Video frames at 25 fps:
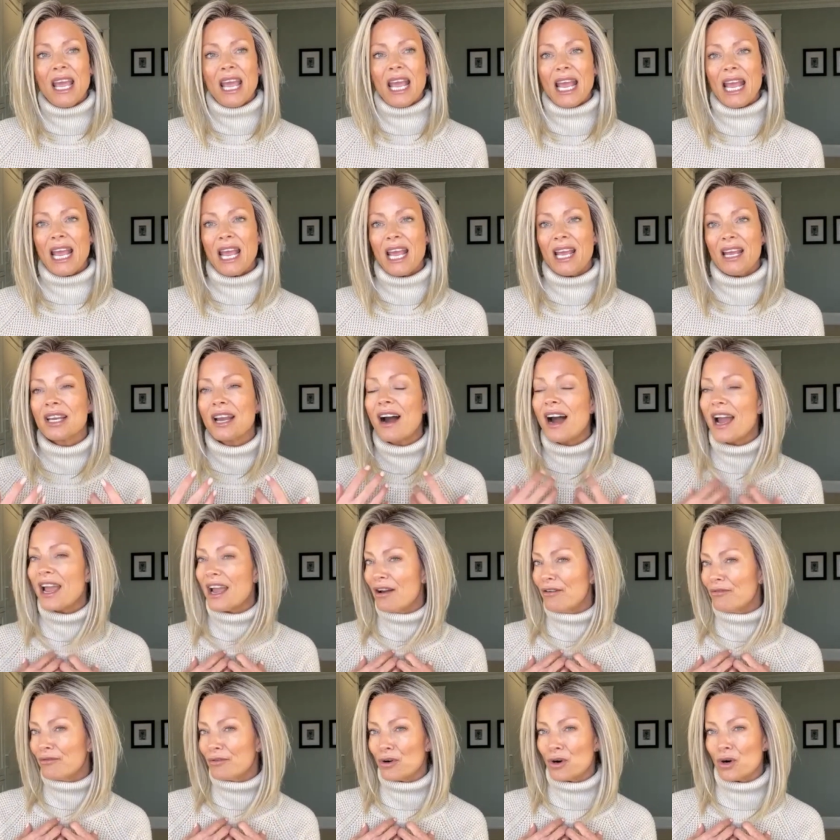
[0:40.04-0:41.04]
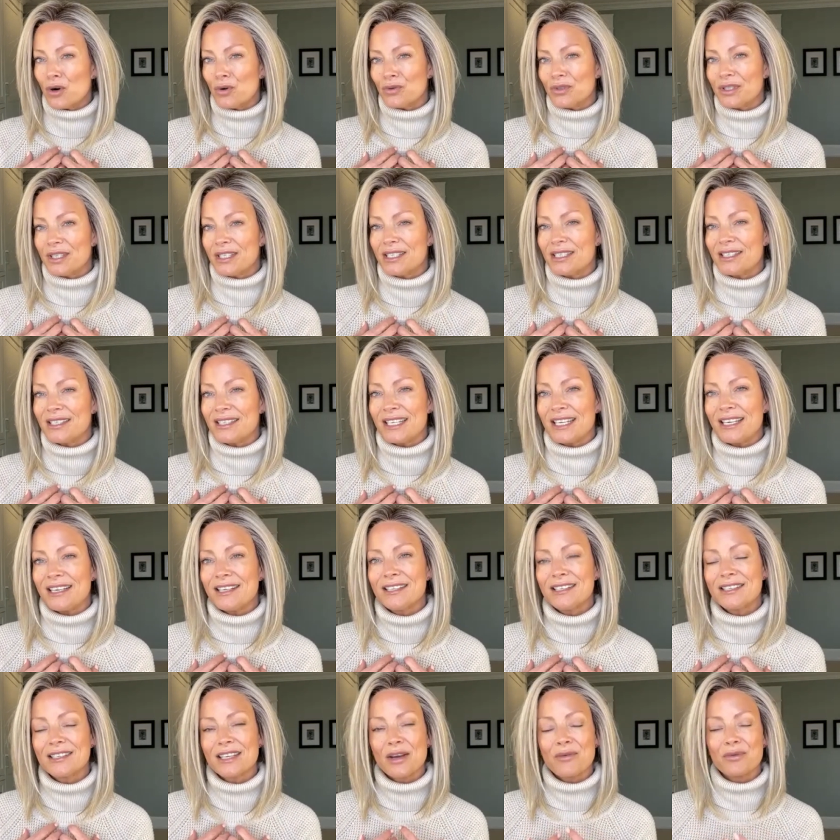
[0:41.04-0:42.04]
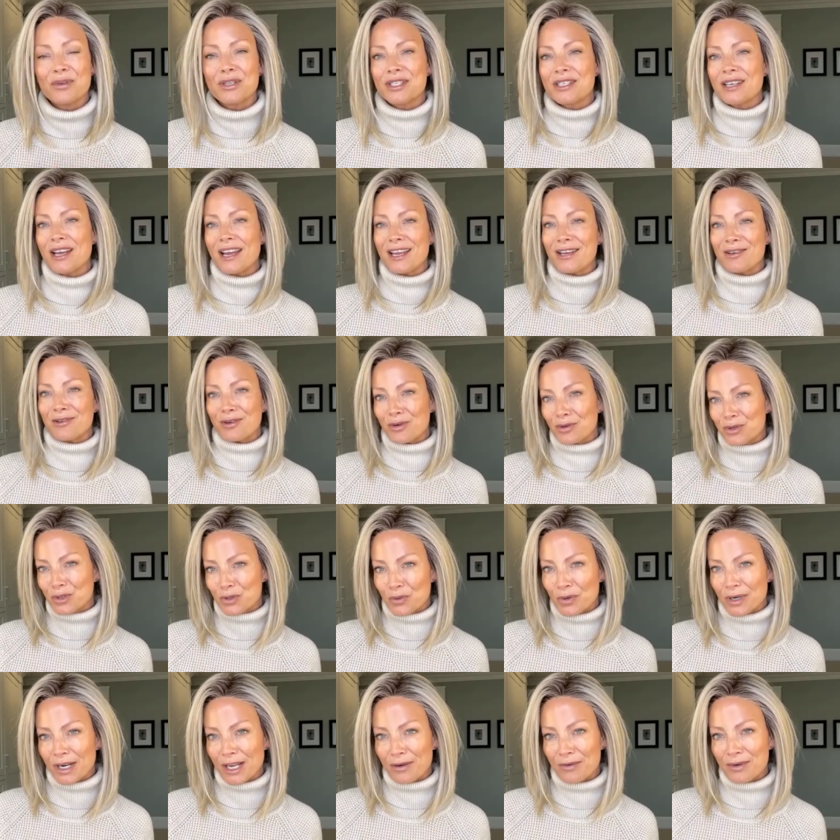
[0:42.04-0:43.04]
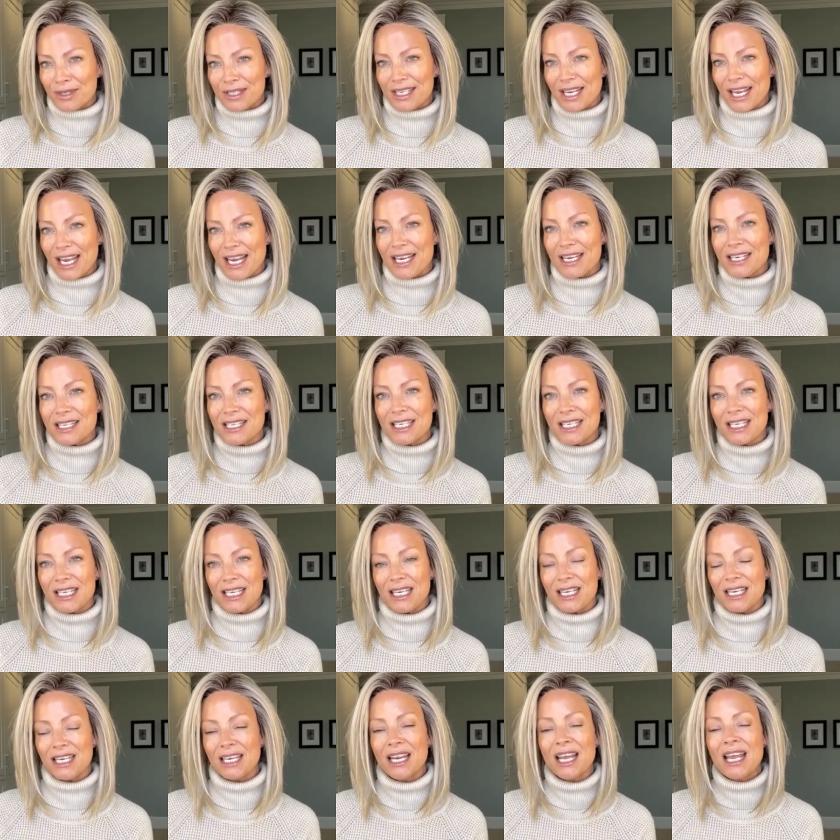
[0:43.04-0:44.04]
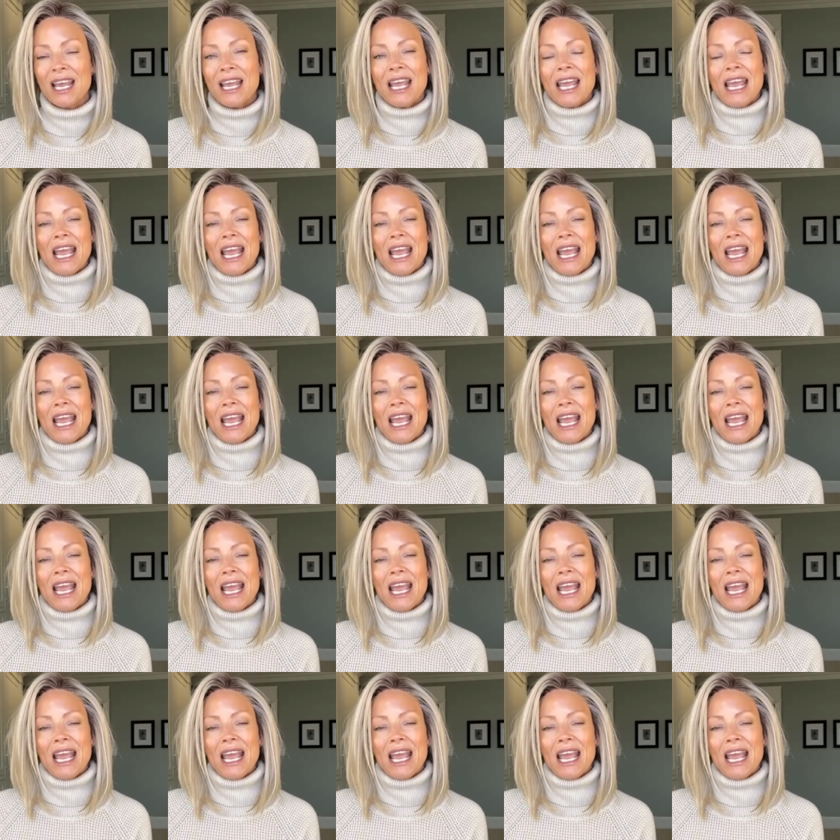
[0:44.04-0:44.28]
And I have Crohn's disease. I was diagnosed when I was eighteen.